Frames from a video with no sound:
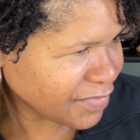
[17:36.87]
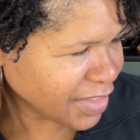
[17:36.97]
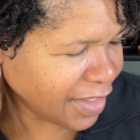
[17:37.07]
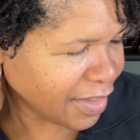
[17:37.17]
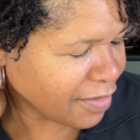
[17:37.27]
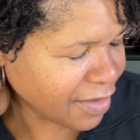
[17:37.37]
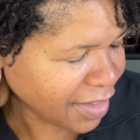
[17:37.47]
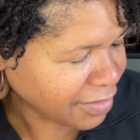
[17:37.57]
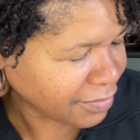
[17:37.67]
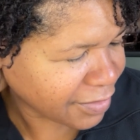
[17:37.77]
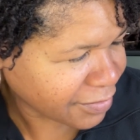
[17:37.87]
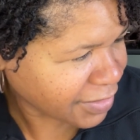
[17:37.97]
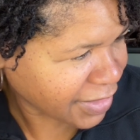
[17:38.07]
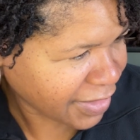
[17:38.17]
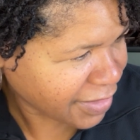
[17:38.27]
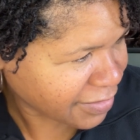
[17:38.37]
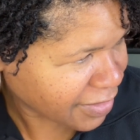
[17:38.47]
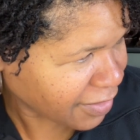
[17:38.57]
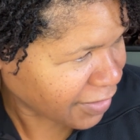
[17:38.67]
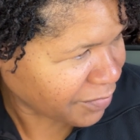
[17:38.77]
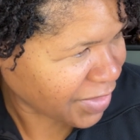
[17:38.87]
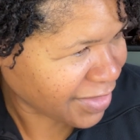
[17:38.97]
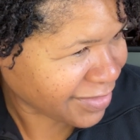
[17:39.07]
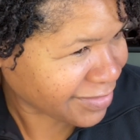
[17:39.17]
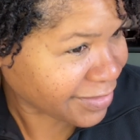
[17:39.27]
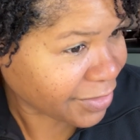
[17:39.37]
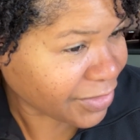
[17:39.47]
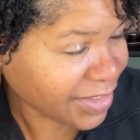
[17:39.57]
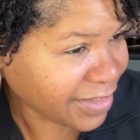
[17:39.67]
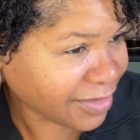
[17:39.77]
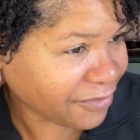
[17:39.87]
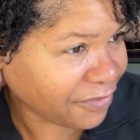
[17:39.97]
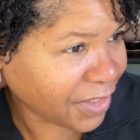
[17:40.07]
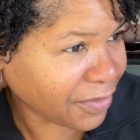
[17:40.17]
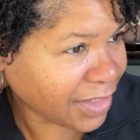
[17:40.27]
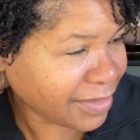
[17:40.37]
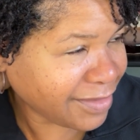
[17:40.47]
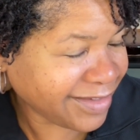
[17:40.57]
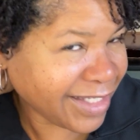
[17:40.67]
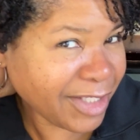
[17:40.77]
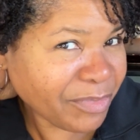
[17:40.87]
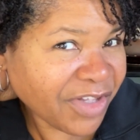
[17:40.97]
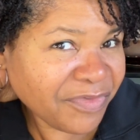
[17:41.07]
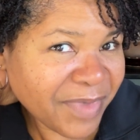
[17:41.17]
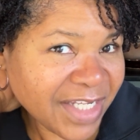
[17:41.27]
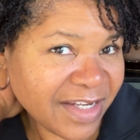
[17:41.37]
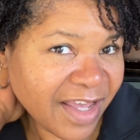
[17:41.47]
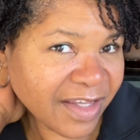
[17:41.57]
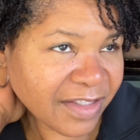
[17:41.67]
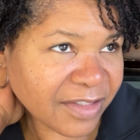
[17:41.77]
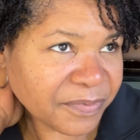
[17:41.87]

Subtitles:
hair. I literally can't tell. I mean, it's literally at the very nape of my neck.